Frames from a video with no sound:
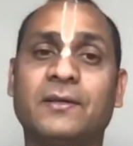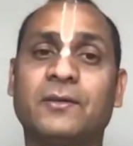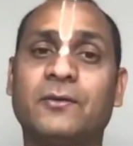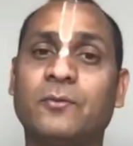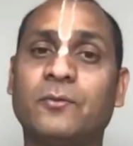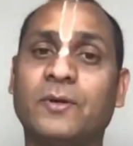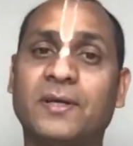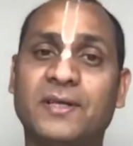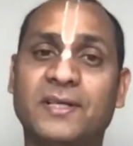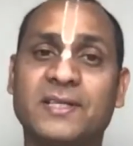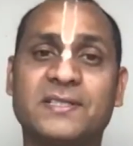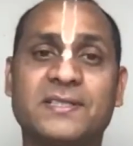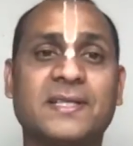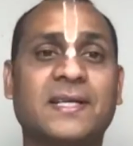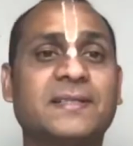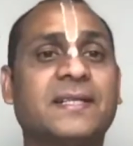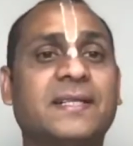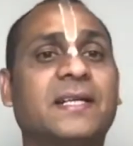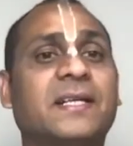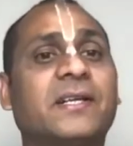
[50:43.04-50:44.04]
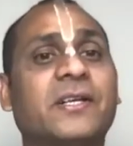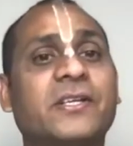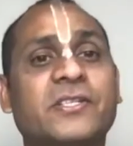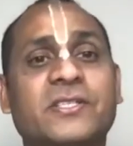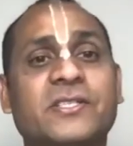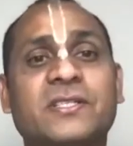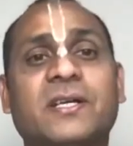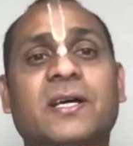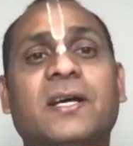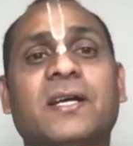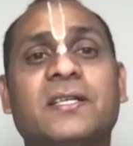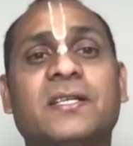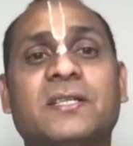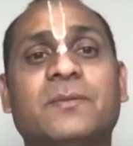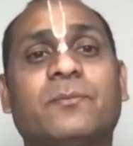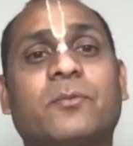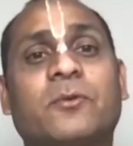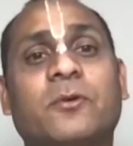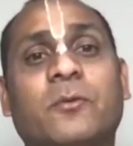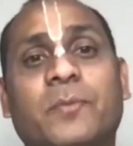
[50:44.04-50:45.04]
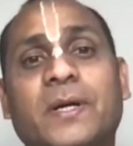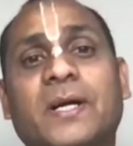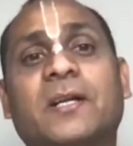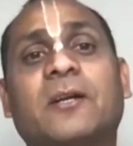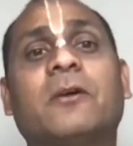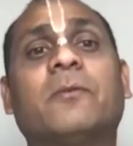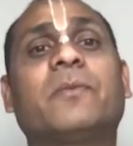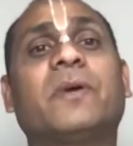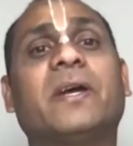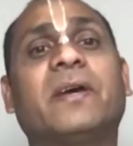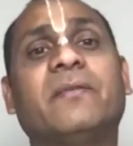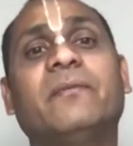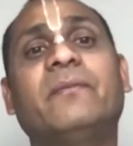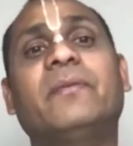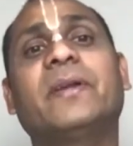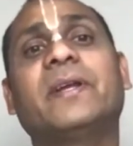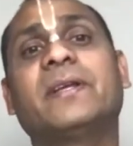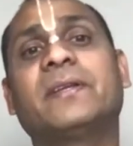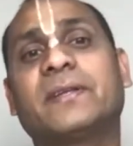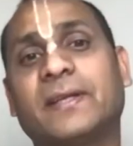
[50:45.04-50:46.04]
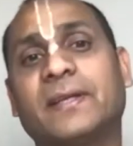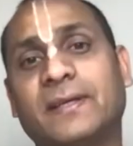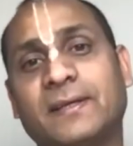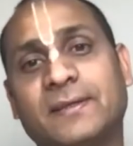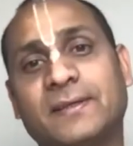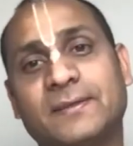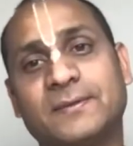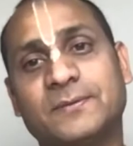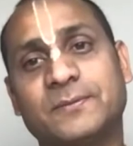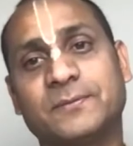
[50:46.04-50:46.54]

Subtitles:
To understand that Krishna is the proprietor of everything.